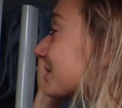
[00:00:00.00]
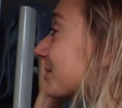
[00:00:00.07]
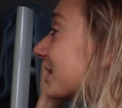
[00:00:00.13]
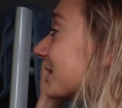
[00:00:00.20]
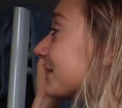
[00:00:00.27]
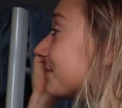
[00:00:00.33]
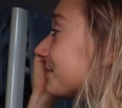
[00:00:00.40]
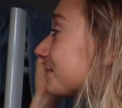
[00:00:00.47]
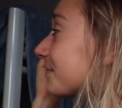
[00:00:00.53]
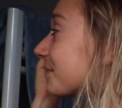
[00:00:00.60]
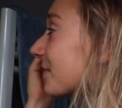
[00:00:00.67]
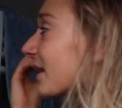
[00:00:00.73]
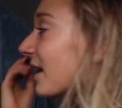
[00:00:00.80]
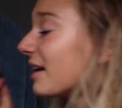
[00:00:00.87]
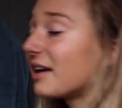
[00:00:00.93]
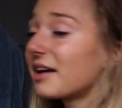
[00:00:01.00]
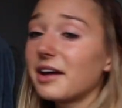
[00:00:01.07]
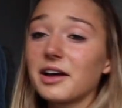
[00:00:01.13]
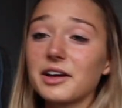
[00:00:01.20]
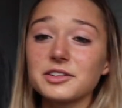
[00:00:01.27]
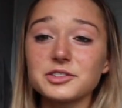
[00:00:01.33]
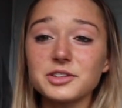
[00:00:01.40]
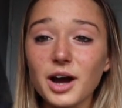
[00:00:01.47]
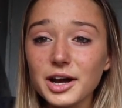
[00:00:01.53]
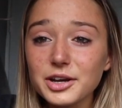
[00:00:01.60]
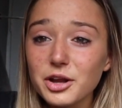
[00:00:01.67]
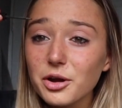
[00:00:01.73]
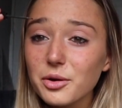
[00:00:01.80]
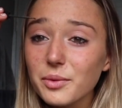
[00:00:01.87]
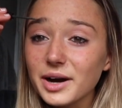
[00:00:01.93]
to me, I
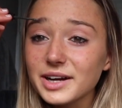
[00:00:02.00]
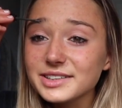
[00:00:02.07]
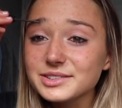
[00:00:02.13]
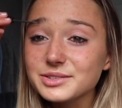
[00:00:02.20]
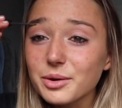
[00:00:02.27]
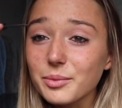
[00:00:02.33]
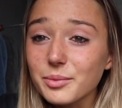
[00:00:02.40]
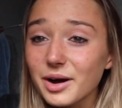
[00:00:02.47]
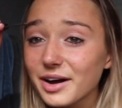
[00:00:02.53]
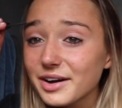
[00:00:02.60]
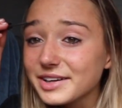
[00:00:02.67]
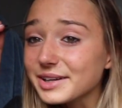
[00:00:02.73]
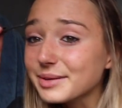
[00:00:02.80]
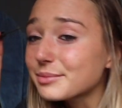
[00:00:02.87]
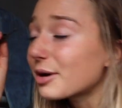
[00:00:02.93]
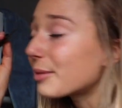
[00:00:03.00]
know why it's not working